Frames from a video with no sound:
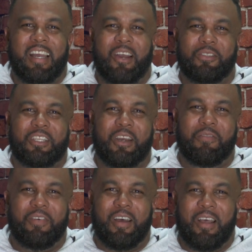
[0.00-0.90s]
out
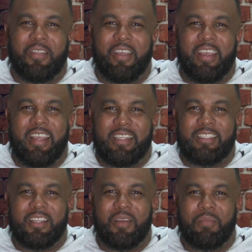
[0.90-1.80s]
of uh, the
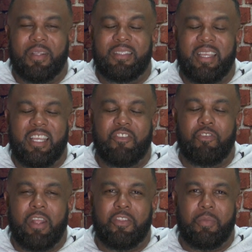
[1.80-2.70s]
East, but taking
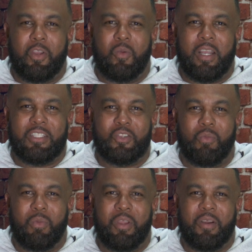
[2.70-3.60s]
Trinidad and Tobago by
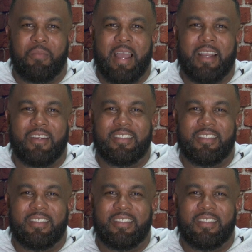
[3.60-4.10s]
storm. When we come back,